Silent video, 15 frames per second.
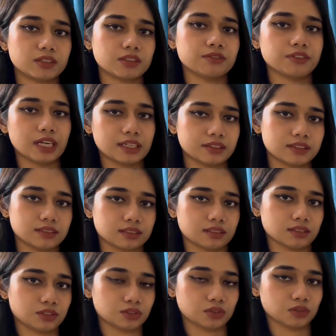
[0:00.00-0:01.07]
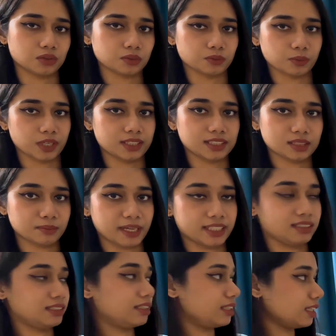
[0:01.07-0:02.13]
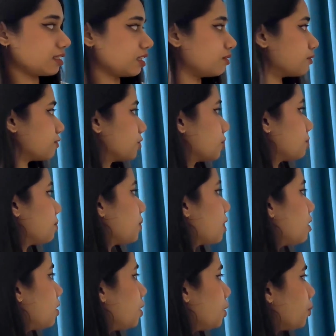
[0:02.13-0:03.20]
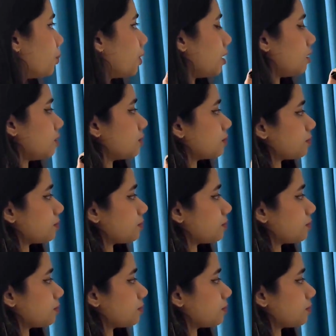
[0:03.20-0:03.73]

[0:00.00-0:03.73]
virus here, so where did bacteria come from? Well,